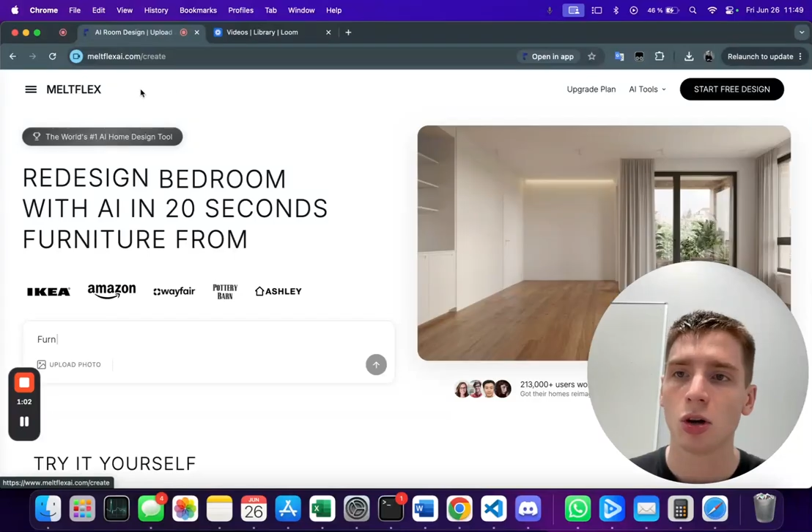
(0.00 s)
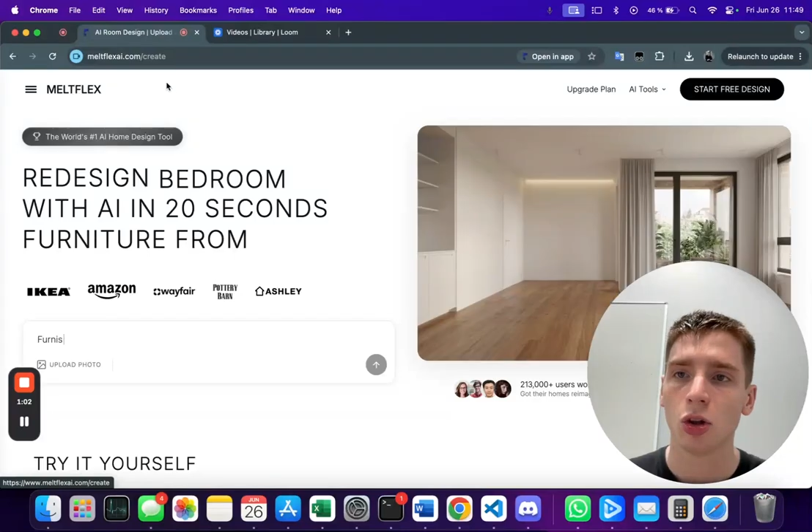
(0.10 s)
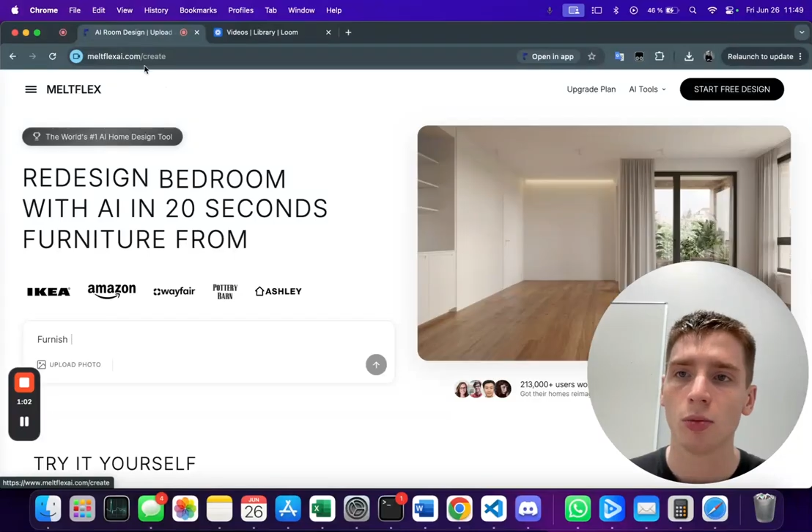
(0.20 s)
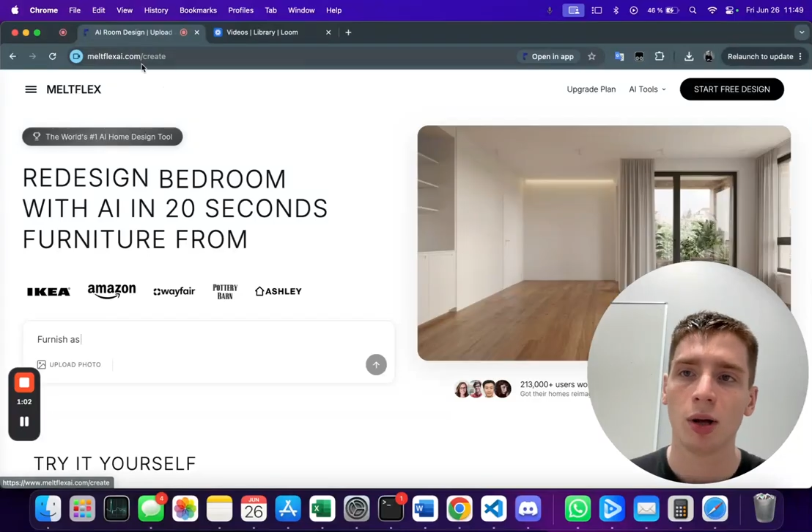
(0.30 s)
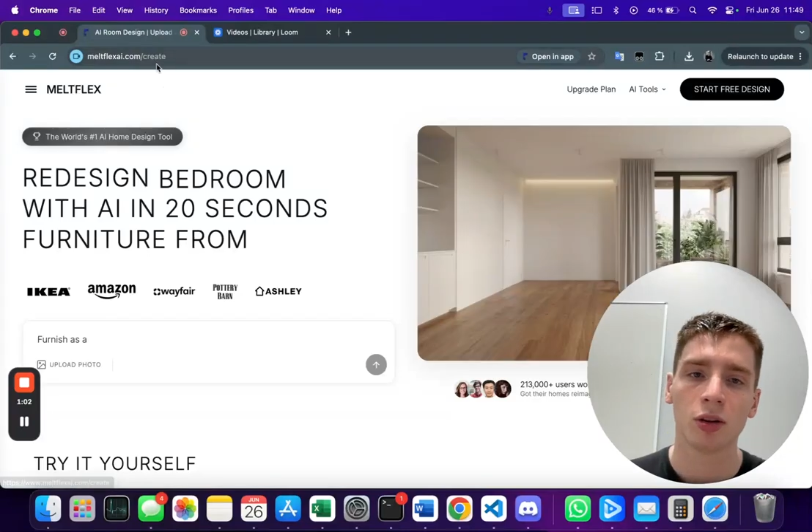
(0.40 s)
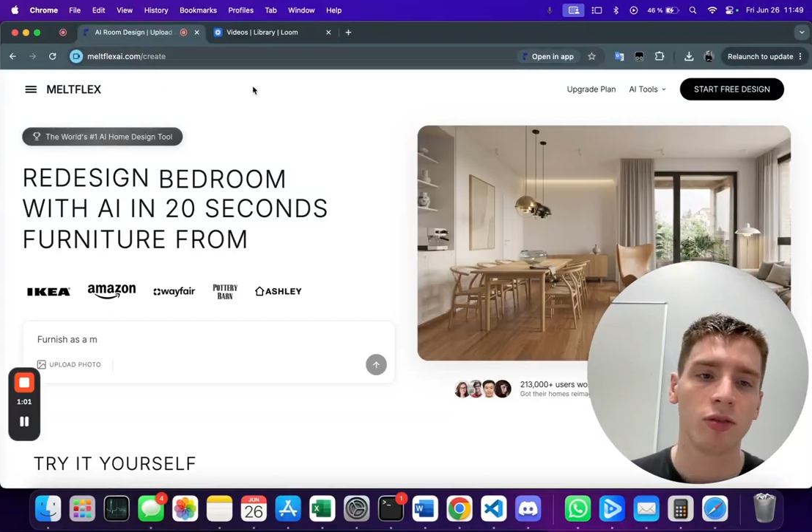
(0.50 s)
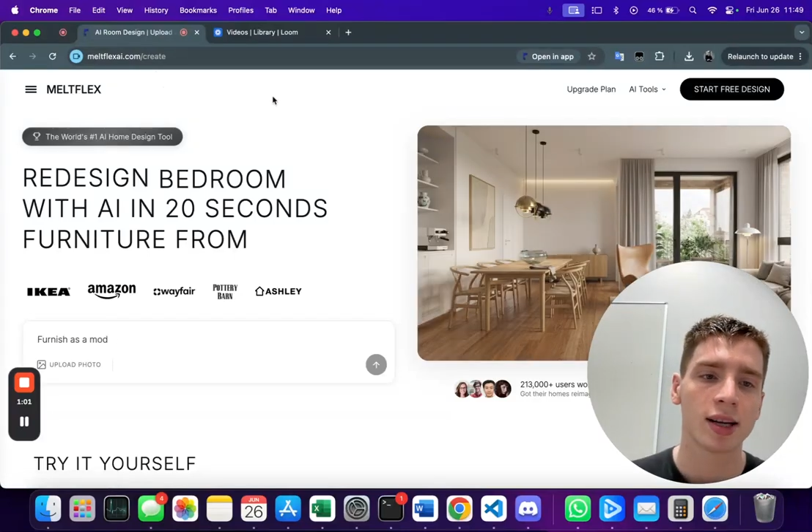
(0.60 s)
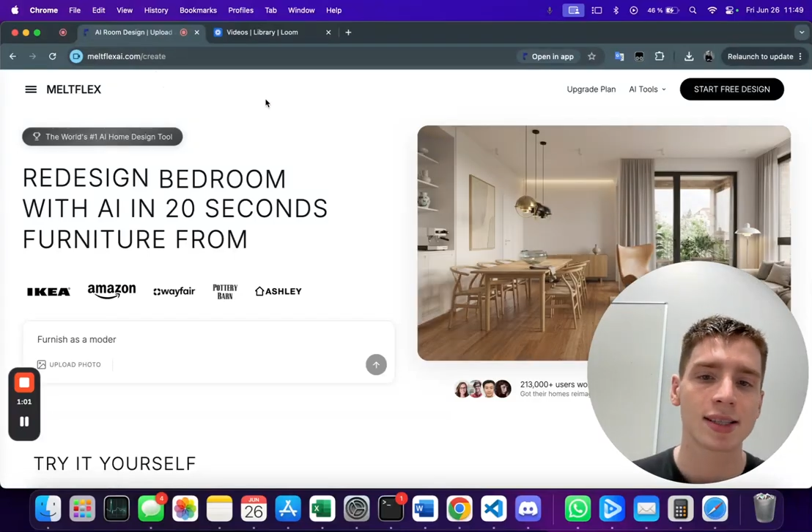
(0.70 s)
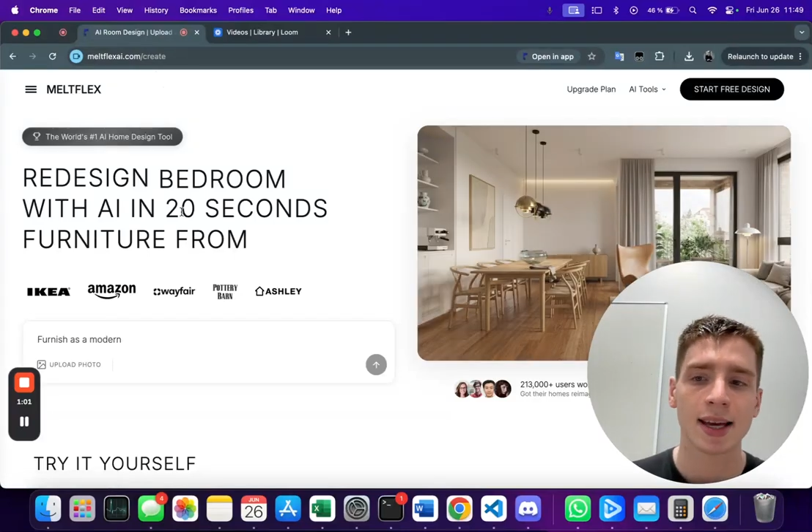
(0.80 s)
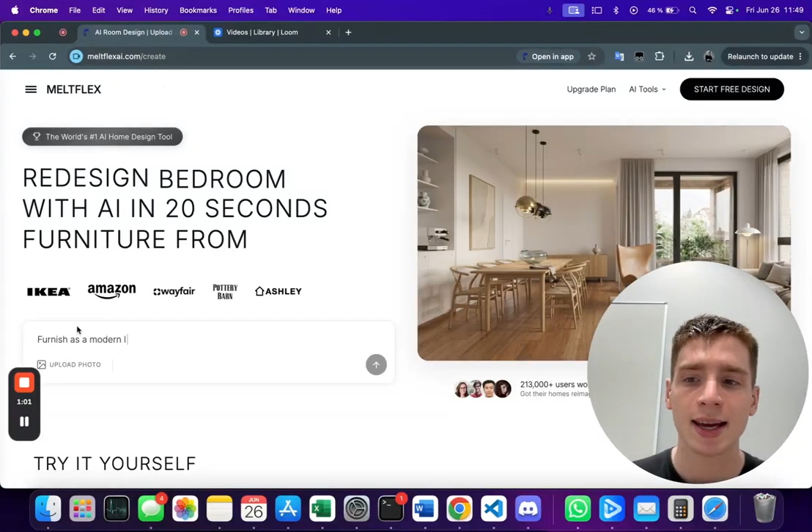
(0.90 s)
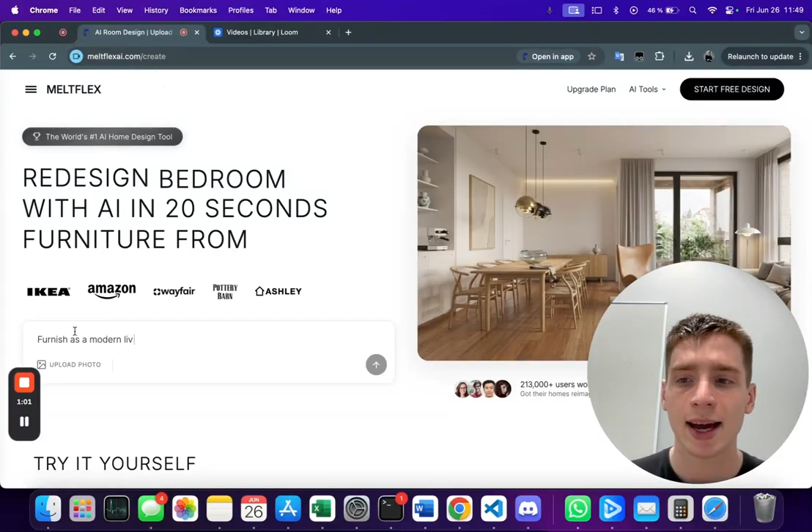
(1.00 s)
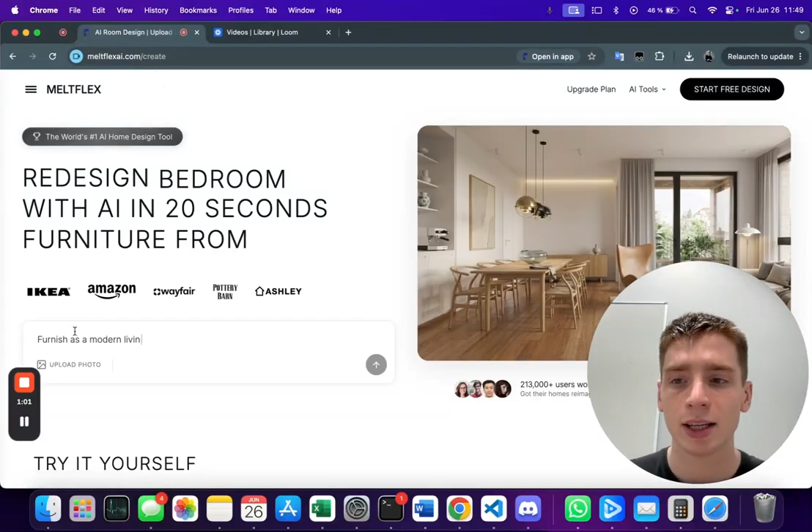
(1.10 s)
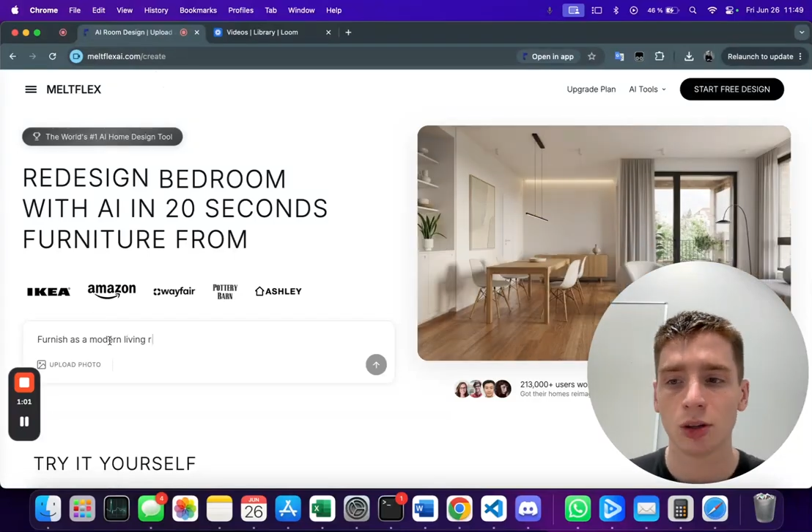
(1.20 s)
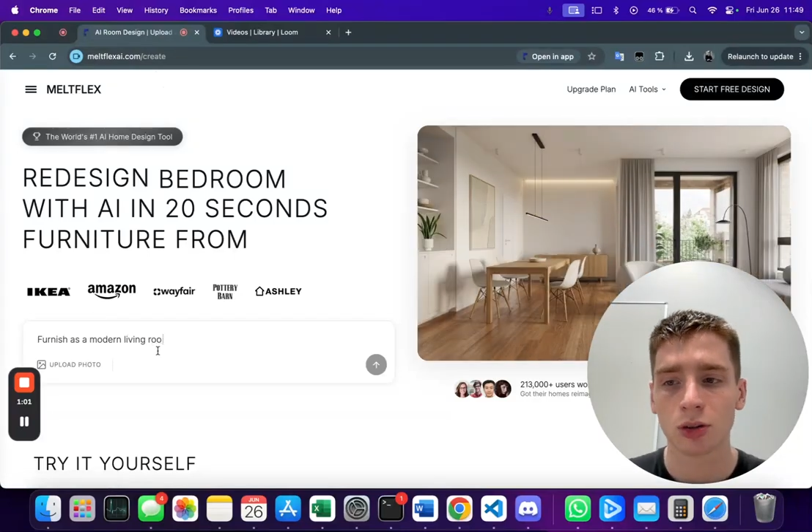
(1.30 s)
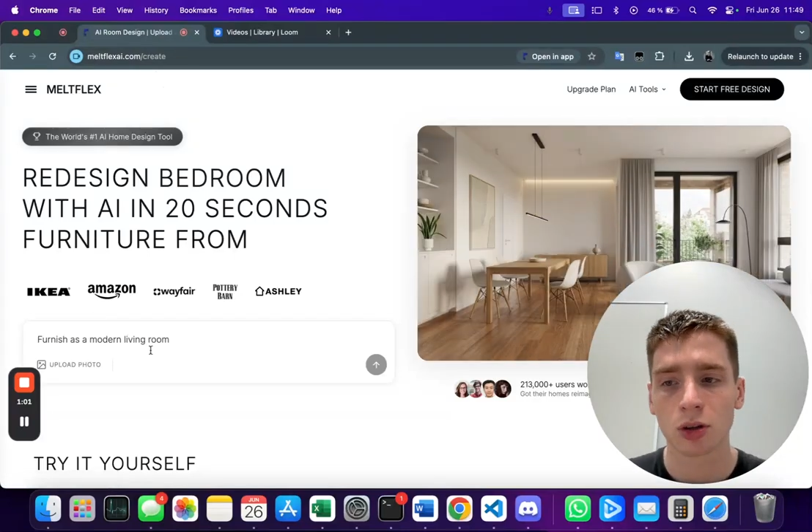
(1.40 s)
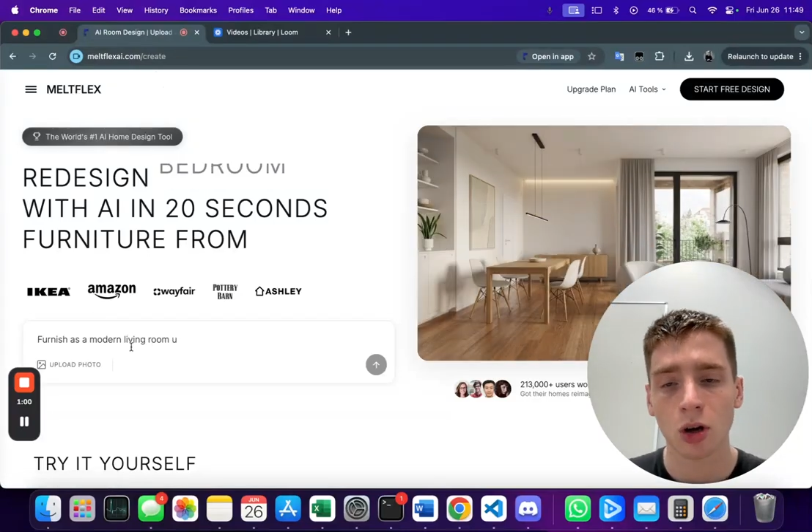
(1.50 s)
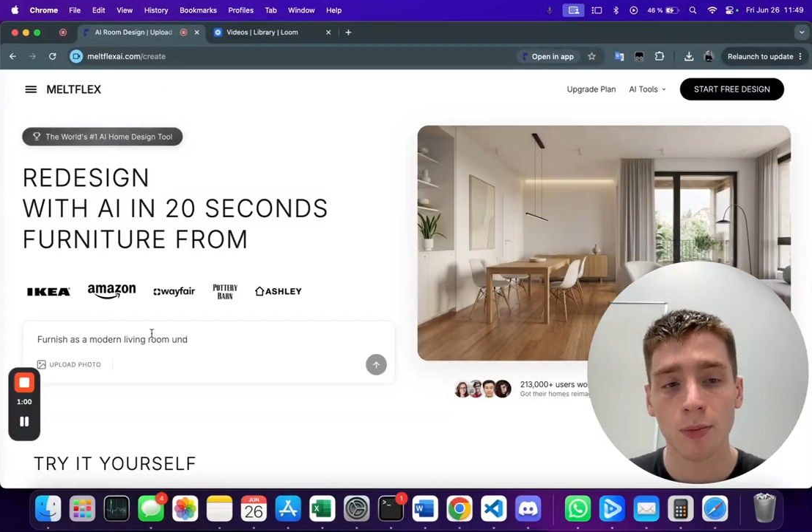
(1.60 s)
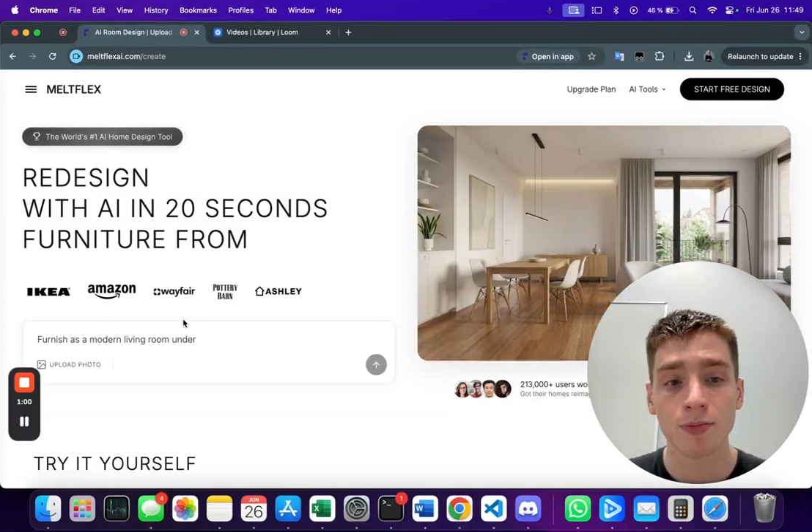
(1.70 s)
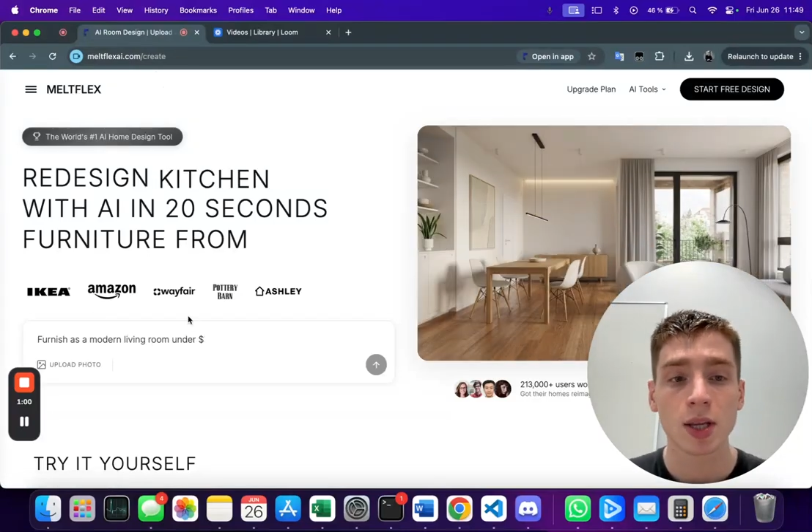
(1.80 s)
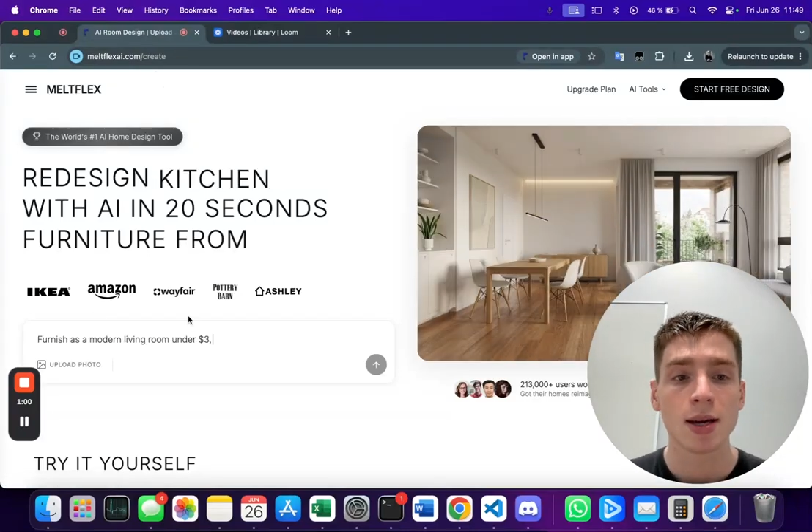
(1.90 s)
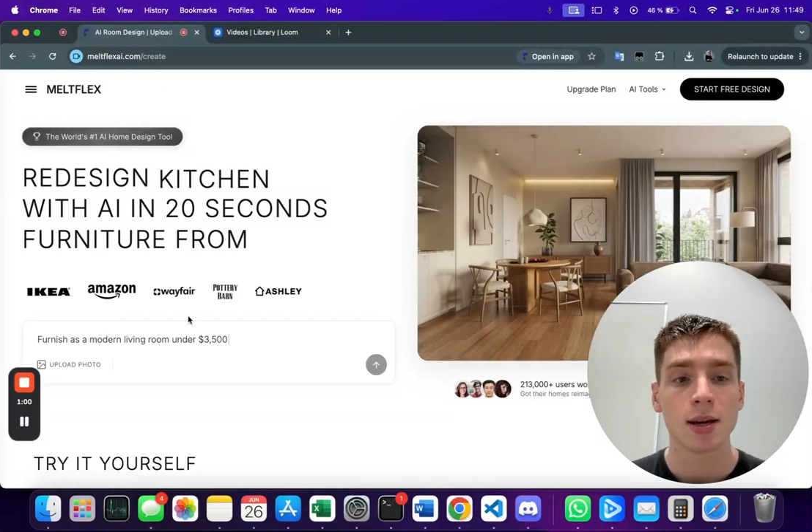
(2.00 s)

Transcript: called MeltflexAI.com,